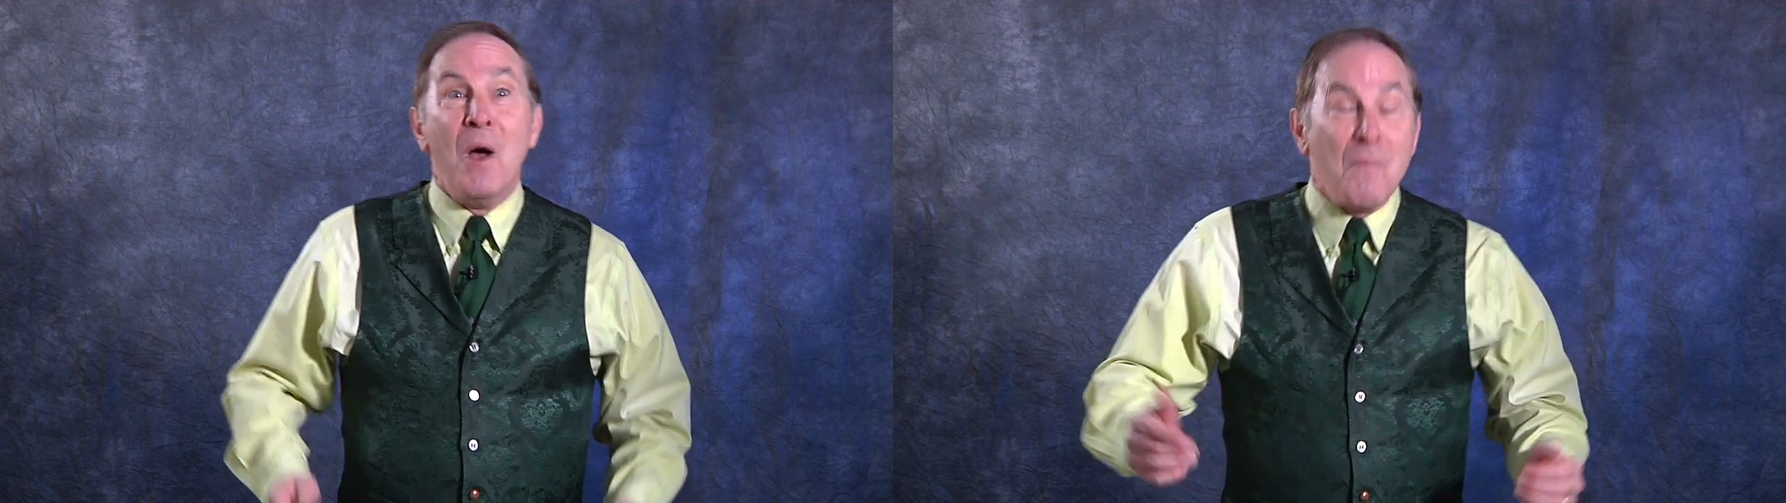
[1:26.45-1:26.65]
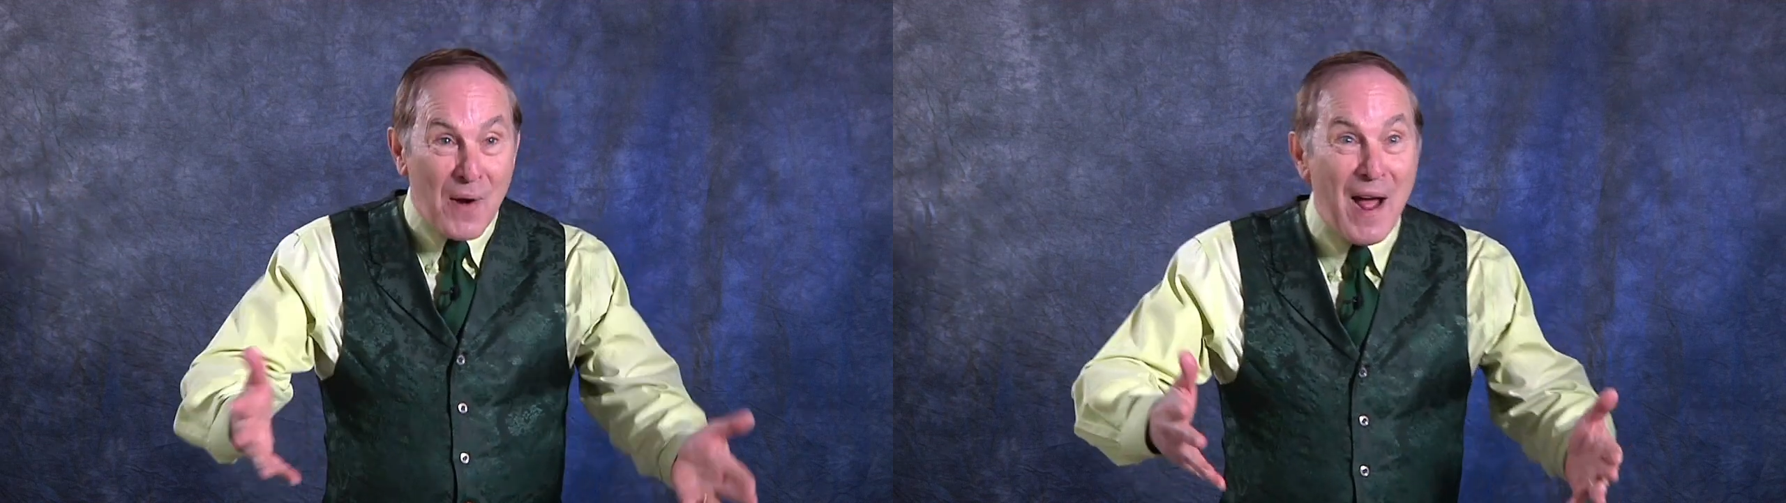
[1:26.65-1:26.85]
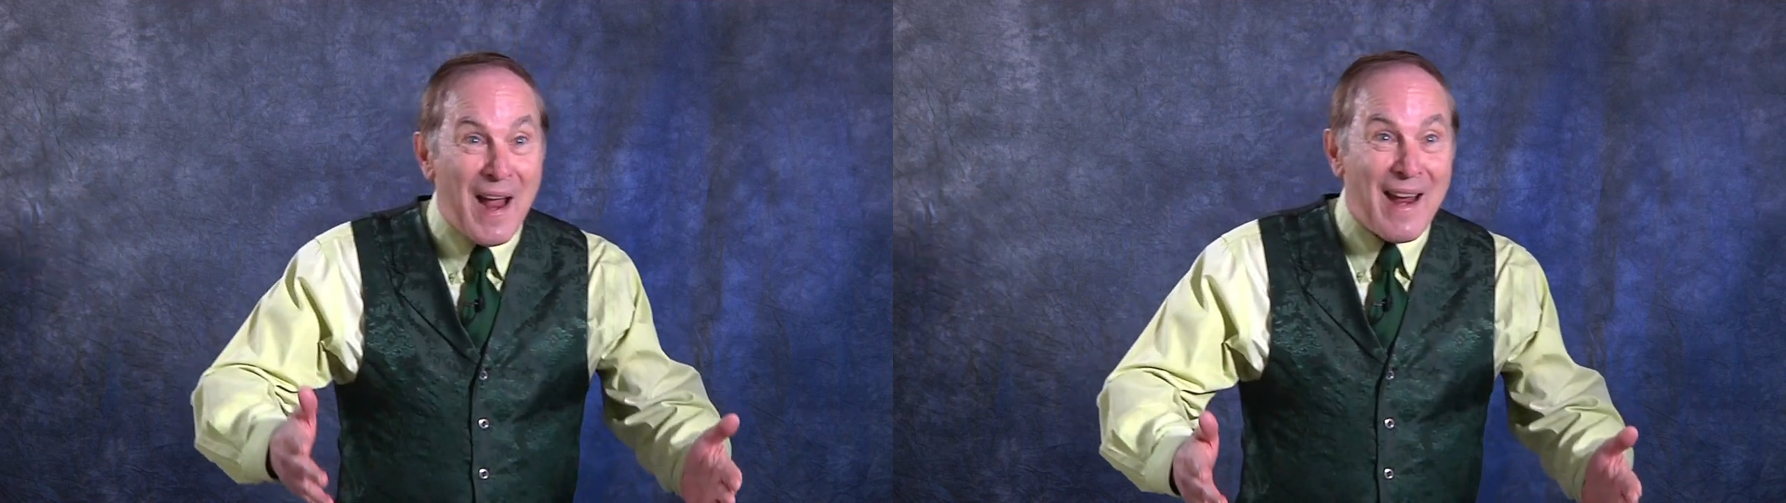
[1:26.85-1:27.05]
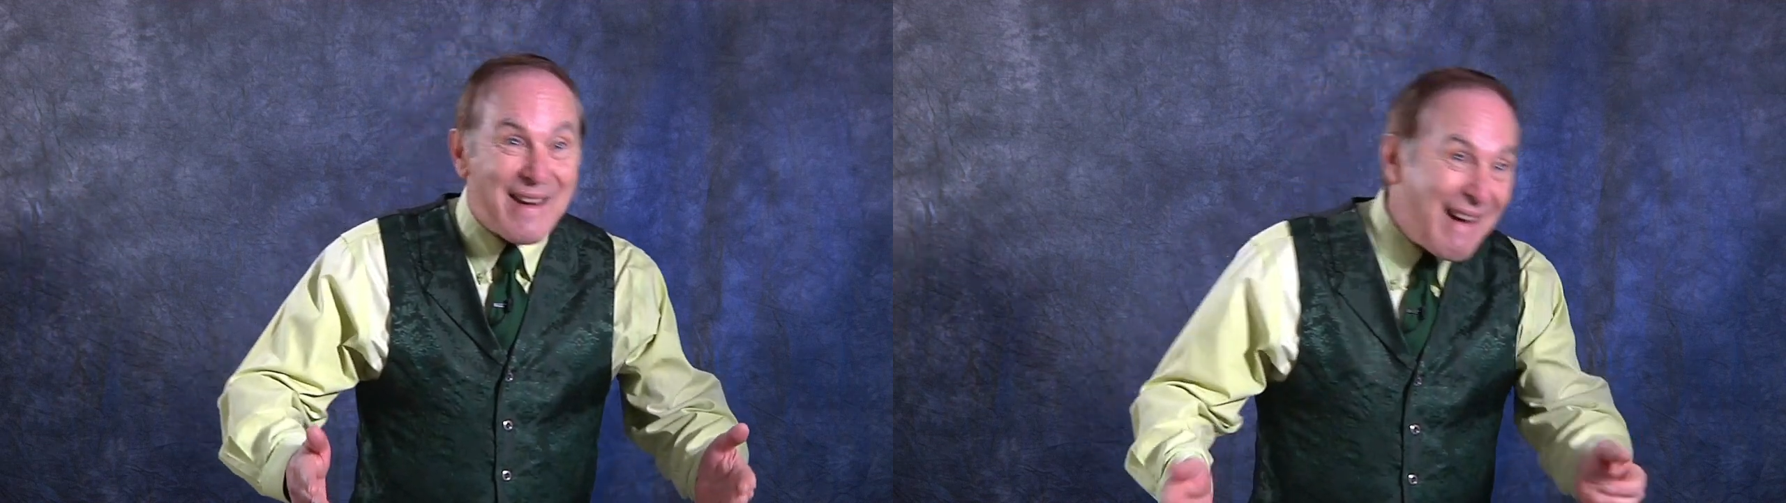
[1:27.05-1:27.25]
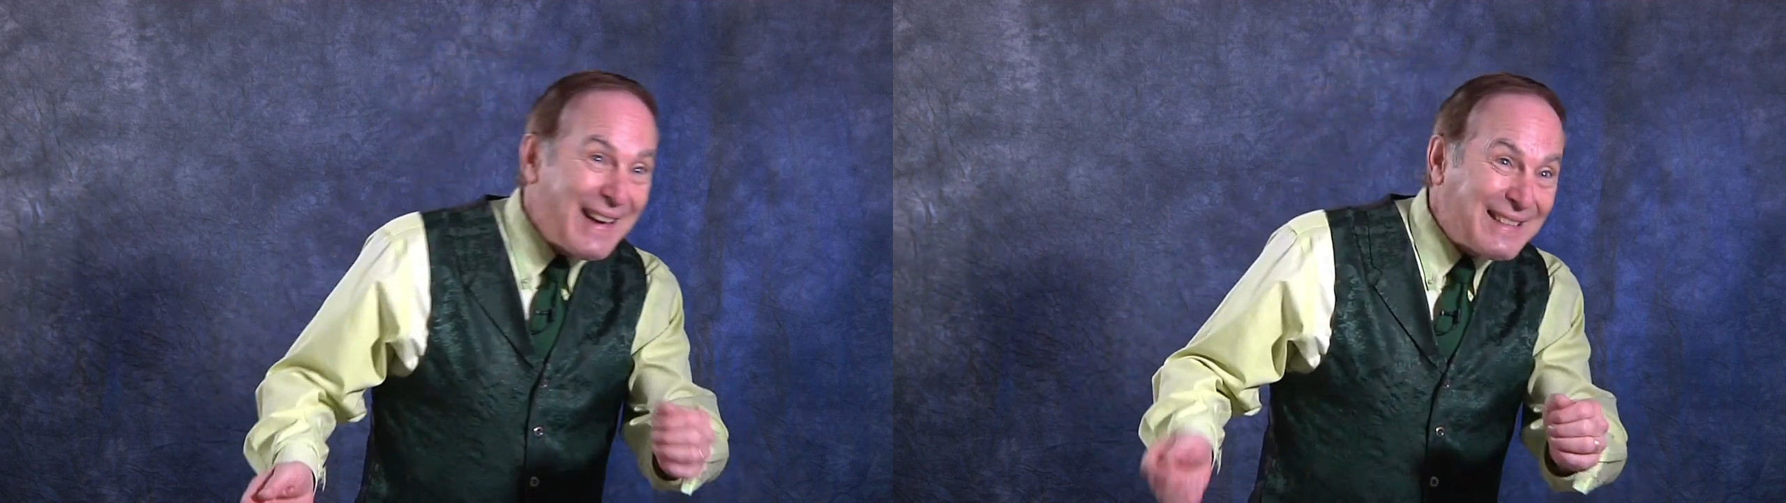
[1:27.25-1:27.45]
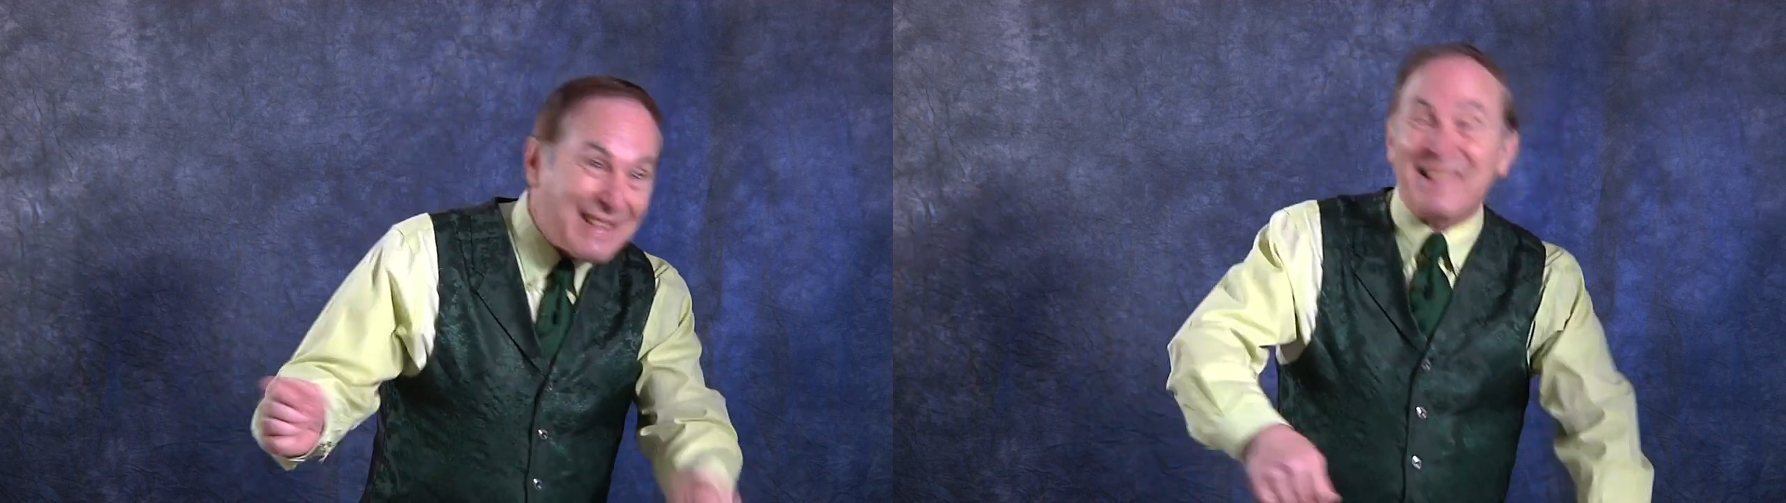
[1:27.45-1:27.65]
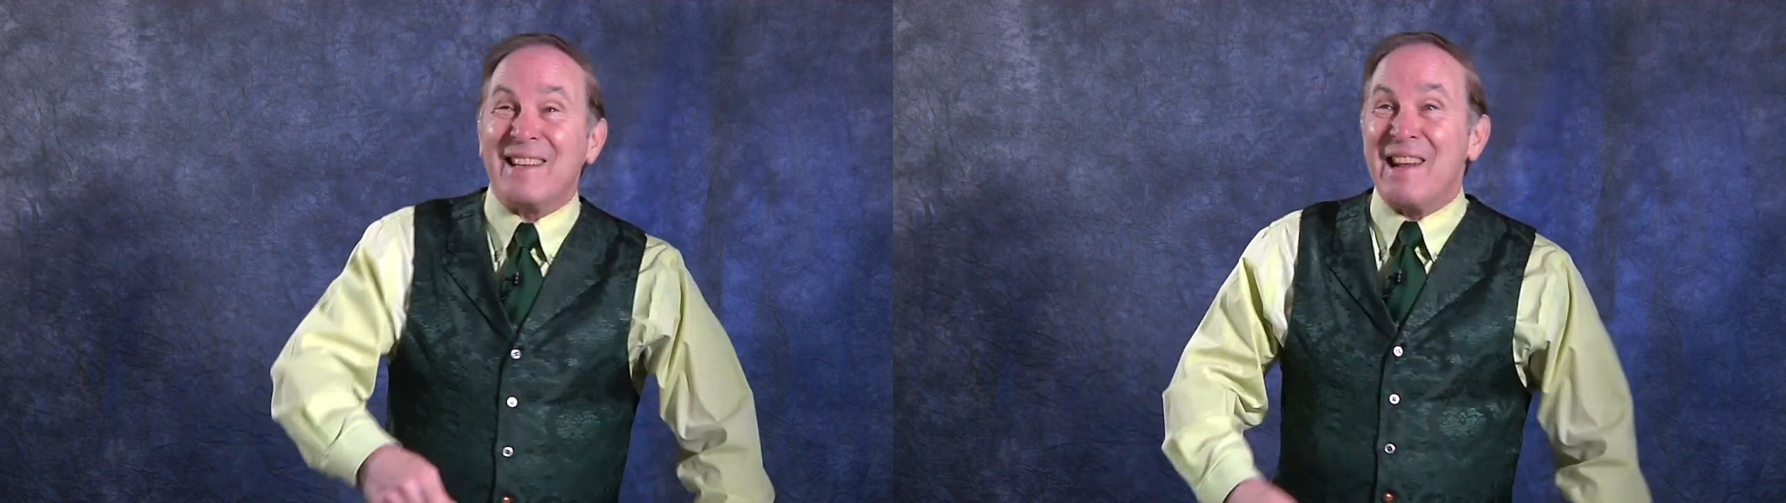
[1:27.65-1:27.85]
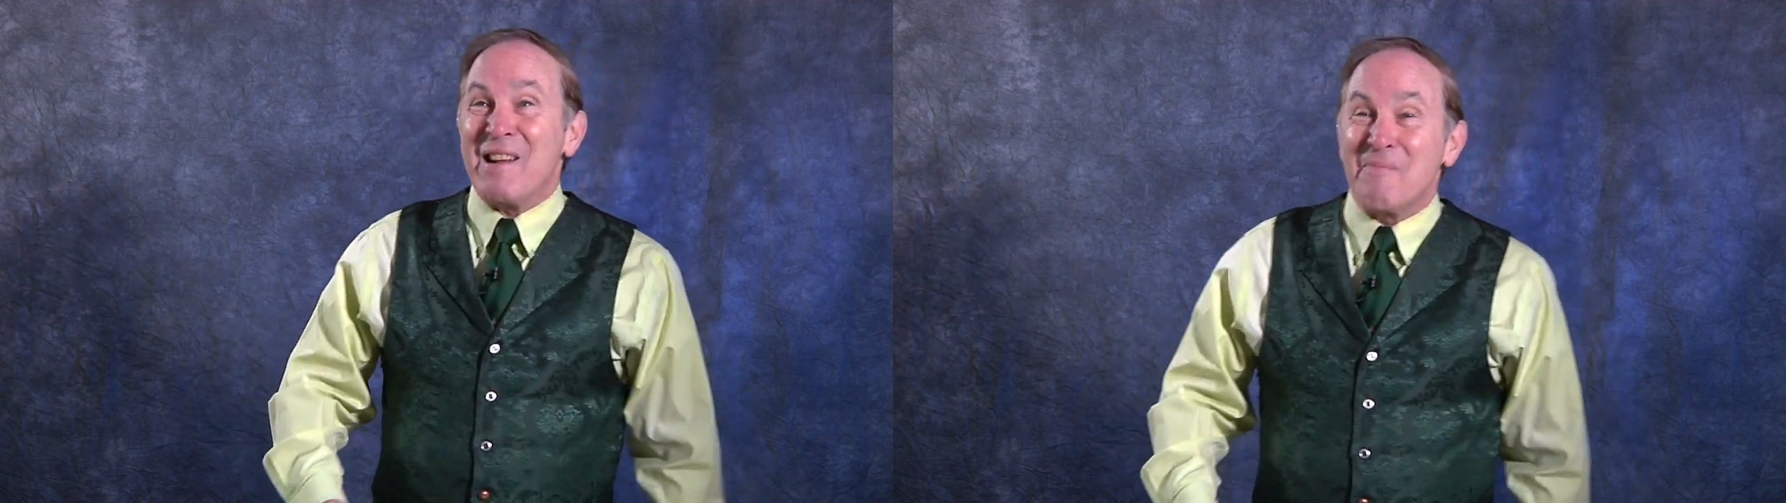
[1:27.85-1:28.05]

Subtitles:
"Brian, nice to see you,